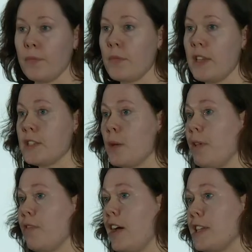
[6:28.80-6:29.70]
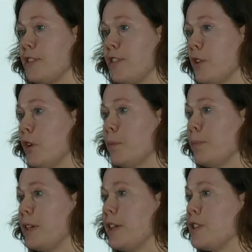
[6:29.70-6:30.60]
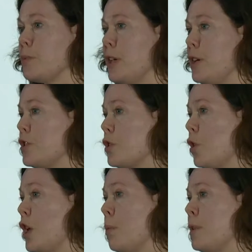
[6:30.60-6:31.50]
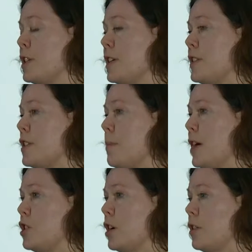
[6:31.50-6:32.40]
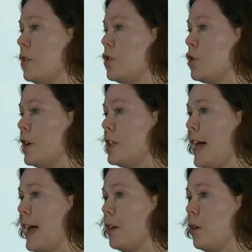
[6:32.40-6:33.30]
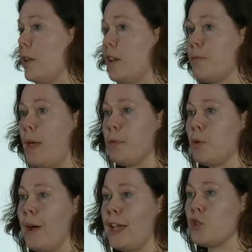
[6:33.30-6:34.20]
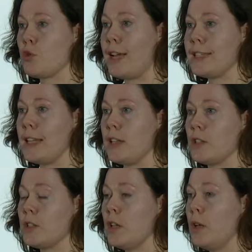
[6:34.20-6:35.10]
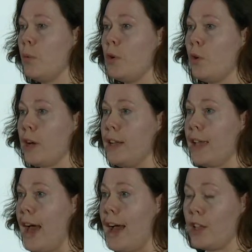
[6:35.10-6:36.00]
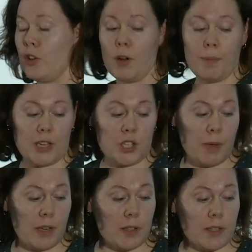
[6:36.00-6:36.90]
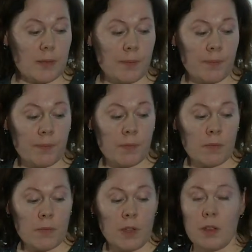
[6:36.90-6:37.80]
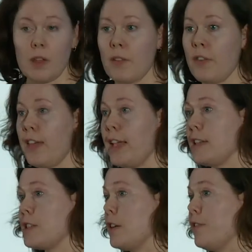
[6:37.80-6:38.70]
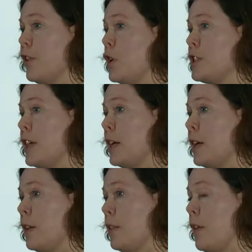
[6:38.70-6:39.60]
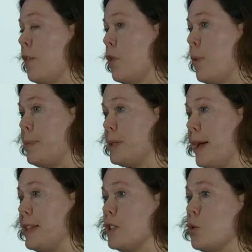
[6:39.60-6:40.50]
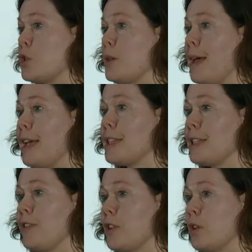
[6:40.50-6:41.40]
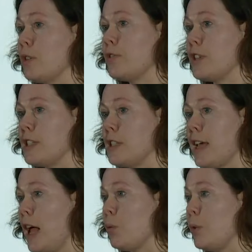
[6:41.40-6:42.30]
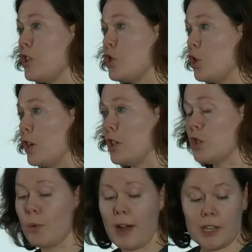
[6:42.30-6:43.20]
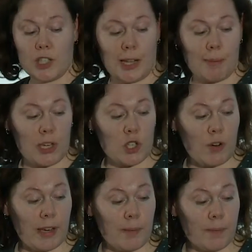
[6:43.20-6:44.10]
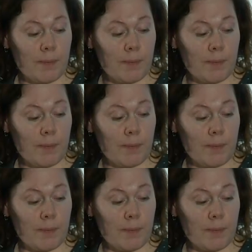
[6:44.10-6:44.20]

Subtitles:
This can be very difficult because we use goniometers to measure joint angle, and if people are wearing dressings, we're not going to get accurate measurements. The other thing is that fusing of the web spaces also make it difficult for us to tell which joints we're actually measuring.